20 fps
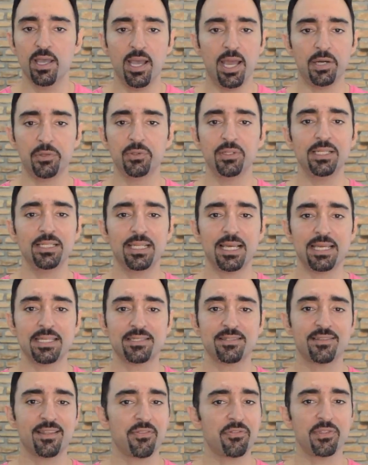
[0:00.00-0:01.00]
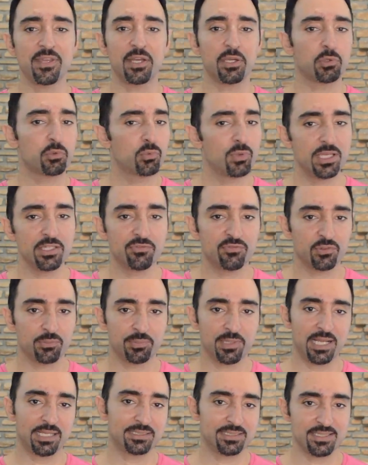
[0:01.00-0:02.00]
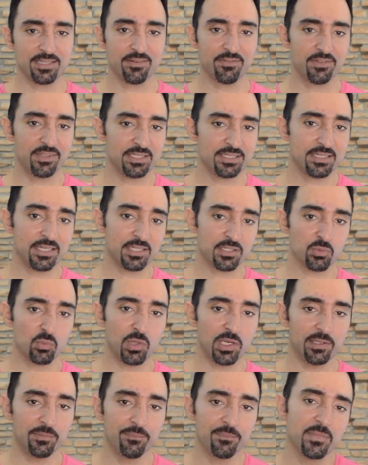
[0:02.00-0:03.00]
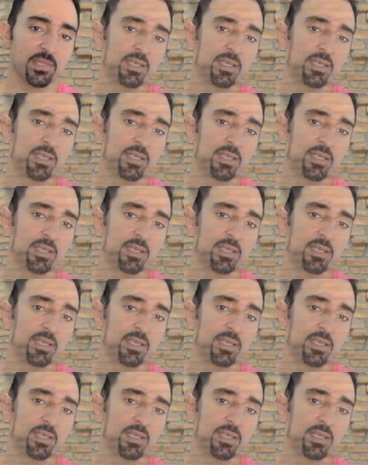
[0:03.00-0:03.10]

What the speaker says: I realized that they are great for practicing this as well.